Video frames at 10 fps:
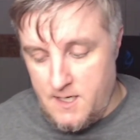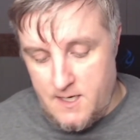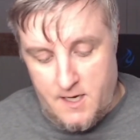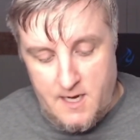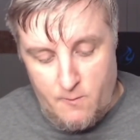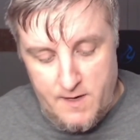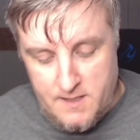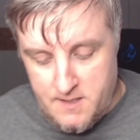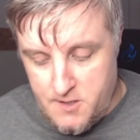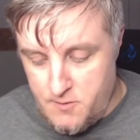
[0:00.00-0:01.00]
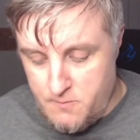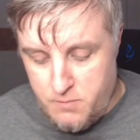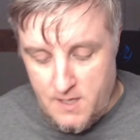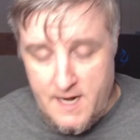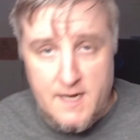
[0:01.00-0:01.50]
I can't wait to
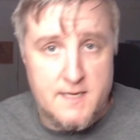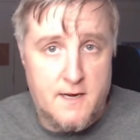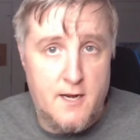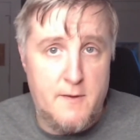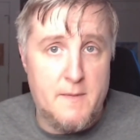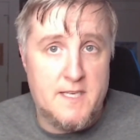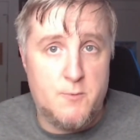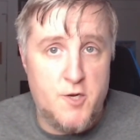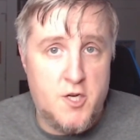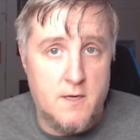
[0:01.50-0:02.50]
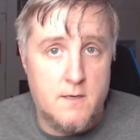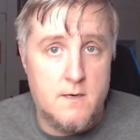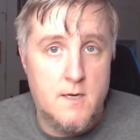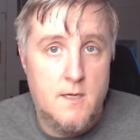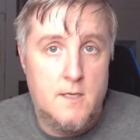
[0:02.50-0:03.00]
play it. Is it going to be my Switch killer?